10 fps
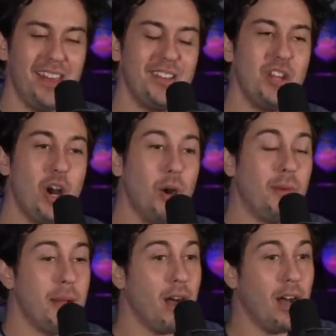No,
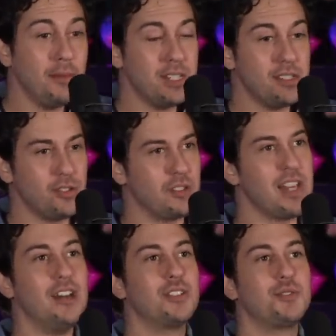my mom didn't sue us.
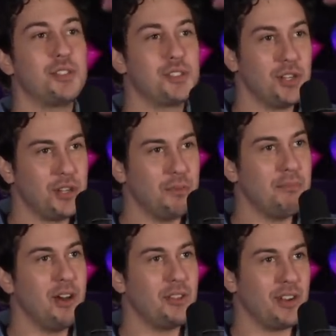Alex wrote a song called "Mother."